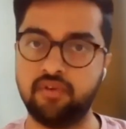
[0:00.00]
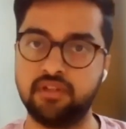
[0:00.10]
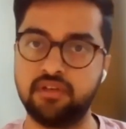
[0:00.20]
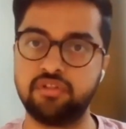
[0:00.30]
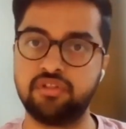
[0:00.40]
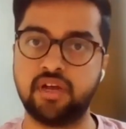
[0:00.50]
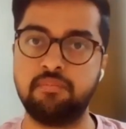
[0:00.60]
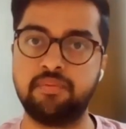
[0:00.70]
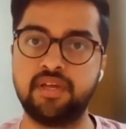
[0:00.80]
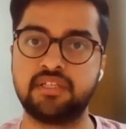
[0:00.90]
whether to
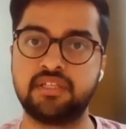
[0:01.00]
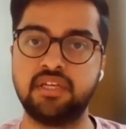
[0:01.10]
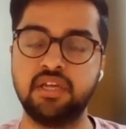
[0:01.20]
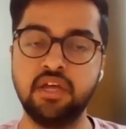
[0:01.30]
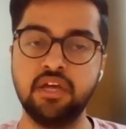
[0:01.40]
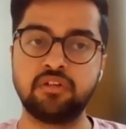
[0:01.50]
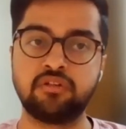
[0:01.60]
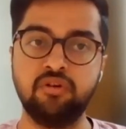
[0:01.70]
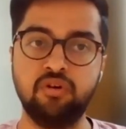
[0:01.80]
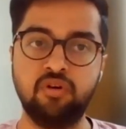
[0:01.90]
join PhD.
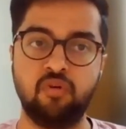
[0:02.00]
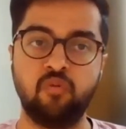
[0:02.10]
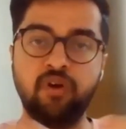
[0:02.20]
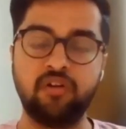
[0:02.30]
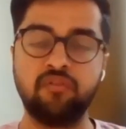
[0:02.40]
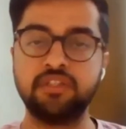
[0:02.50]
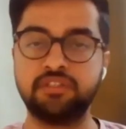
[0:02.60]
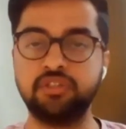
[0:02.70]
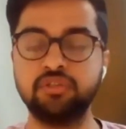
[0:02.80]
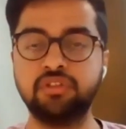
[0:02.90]
So what
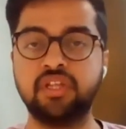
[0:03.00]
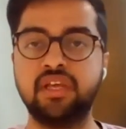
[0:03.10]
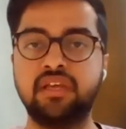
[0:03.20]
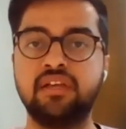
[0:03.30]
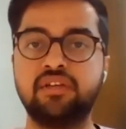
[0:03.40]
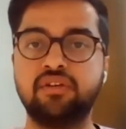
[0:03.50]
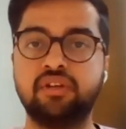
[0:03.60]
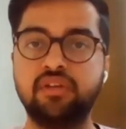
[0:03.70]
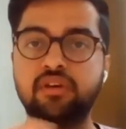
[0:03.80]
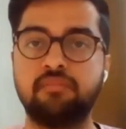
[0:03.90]
was you thinking
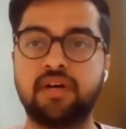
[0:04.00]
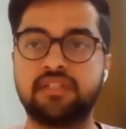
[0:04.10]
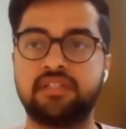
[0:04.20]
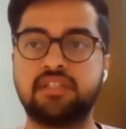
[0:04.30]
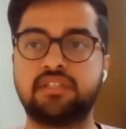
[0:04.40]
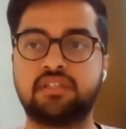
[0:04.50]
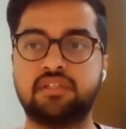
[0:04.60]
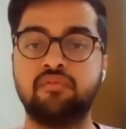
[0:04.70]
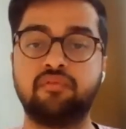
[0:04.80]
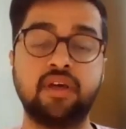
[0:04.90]
during your
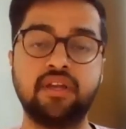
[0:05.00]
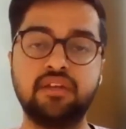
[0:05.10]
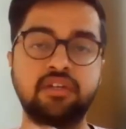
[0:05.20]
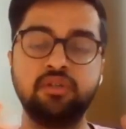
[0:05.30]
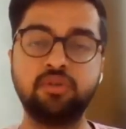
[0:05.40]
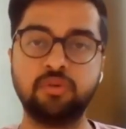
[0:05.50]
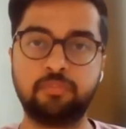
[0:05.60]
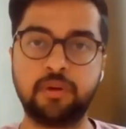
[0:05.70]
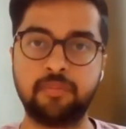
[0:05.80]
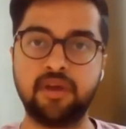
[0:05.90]
masters? When did
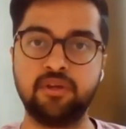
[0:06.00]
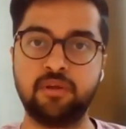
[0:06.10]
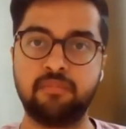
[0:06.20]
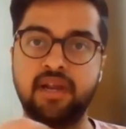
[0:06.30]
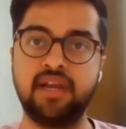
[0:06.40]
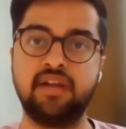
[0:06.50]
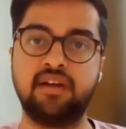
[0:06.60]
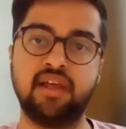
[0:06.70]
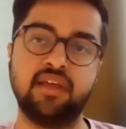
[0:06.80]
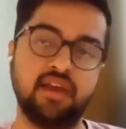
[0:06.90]
you prepare your
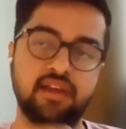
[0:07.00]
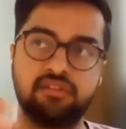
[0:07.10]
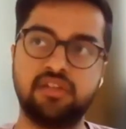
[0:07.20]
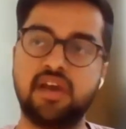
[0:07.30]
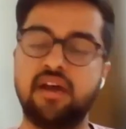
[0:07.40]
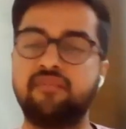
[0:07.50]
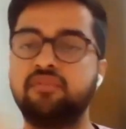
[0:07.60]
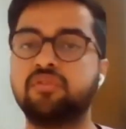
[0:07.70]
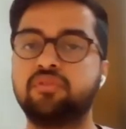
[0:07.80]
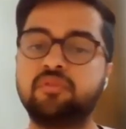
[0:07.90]
mind, like actually I have
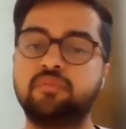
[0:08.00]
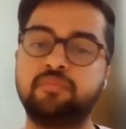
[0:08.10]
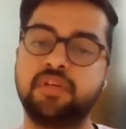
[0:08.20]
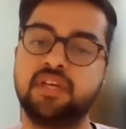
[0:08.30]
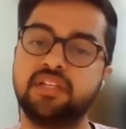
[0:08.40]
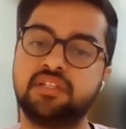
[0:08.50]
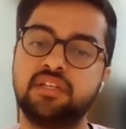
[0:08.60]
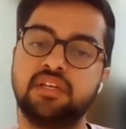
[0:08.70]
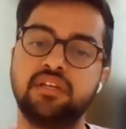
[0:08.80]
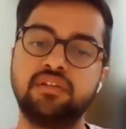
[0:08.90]
to go to
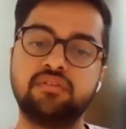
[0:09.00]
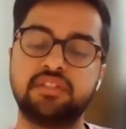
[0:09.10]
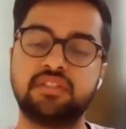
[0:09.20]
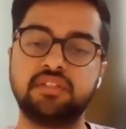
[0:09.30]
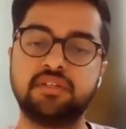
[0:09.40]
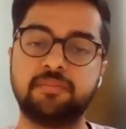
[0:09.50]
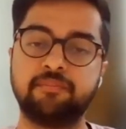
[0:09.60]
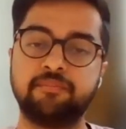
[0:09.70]
PhD in USA?